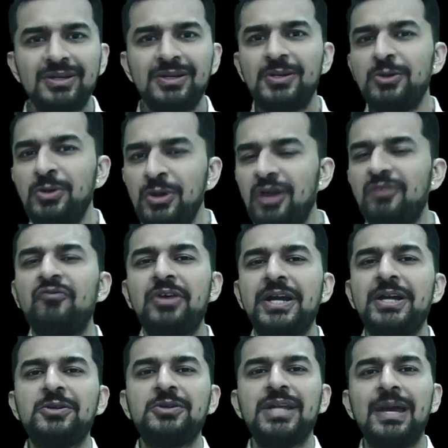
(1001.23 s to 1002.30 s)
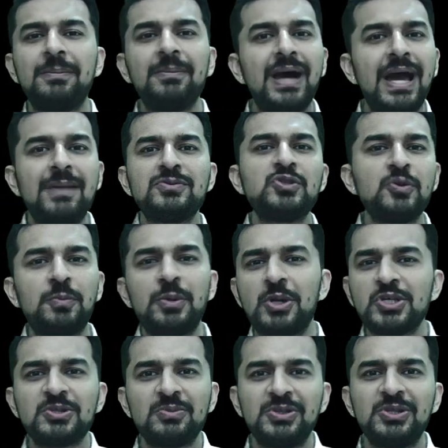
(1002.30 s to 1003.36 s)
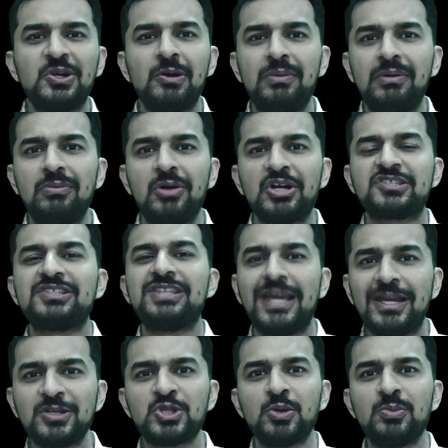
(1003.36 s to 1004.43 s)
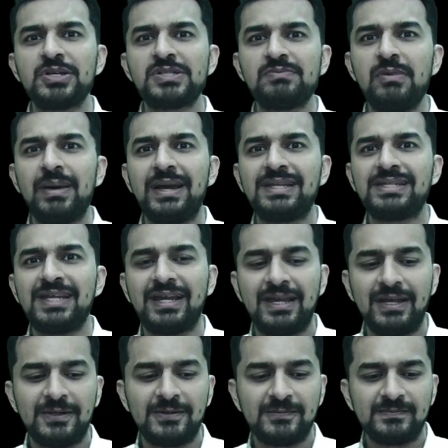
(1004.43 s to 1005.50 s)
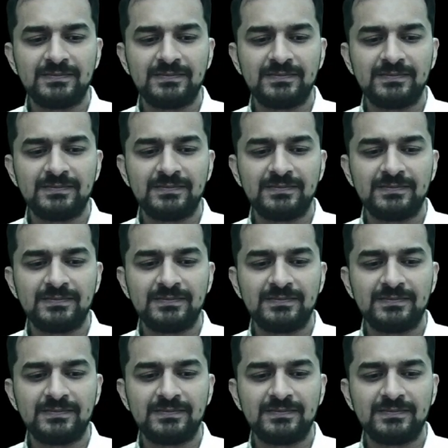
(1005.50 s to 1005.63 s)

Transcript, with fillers: do not forget to type I'm super awesome in the comment box. Thank you so much. Bye bye. Take care.